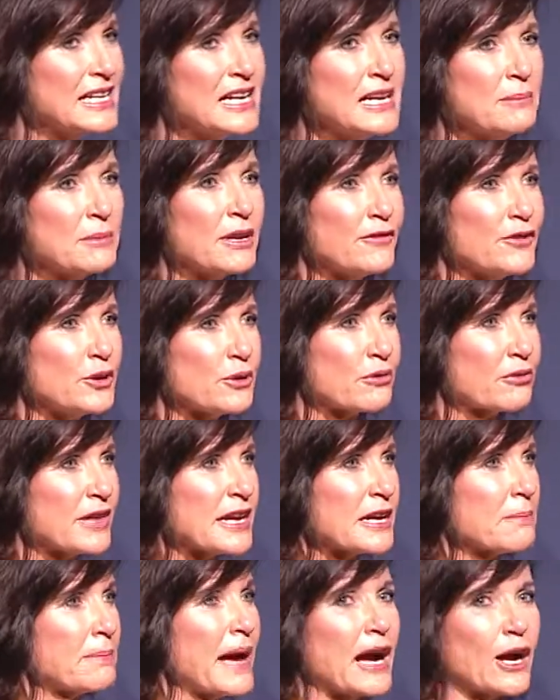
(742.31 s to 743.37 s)
But if you think
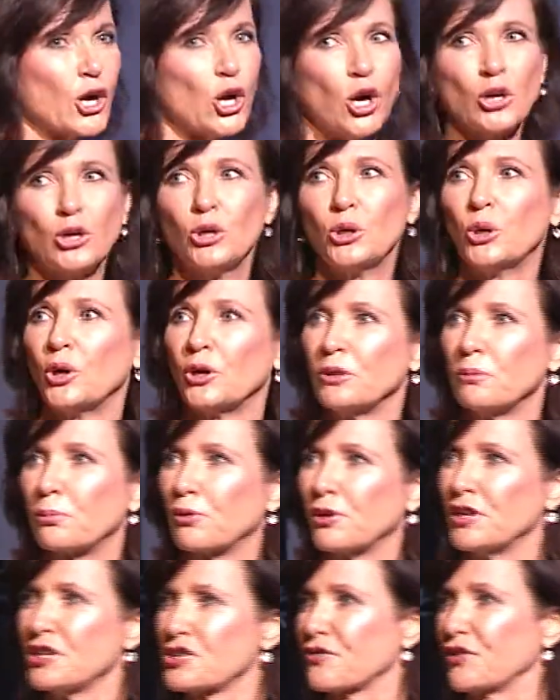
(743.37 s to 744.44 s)
about Concord, the
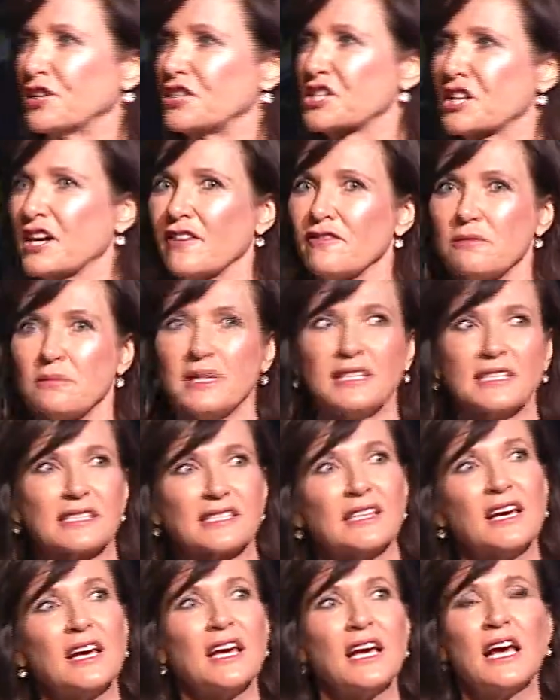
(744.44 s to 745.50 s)
British-French governments,
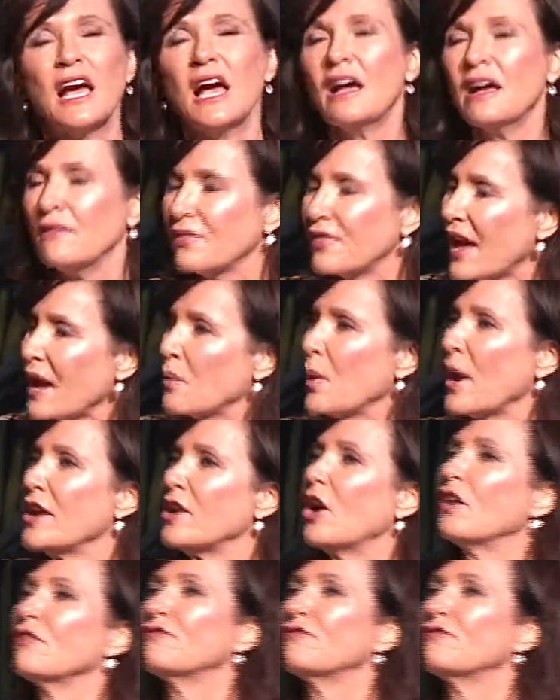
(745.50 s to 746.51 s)
they went on